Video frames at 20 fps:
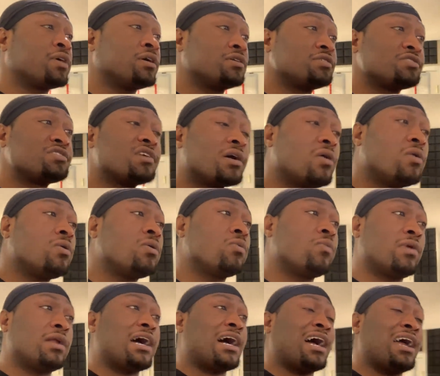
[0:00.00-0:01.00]
So
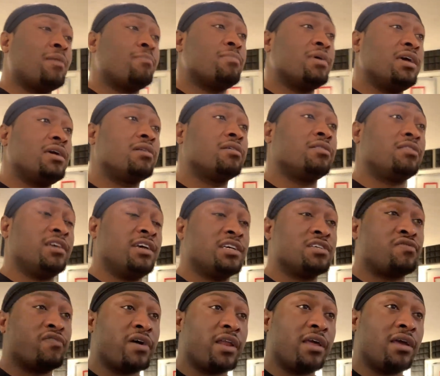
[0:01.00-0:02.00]
when I make
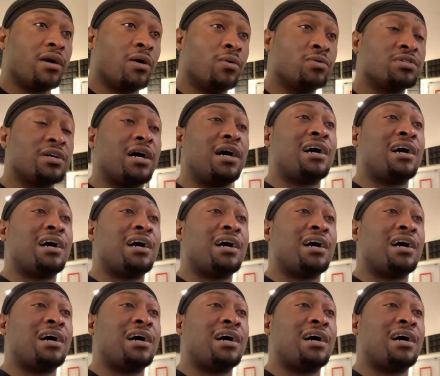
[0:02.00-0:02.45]
these videos,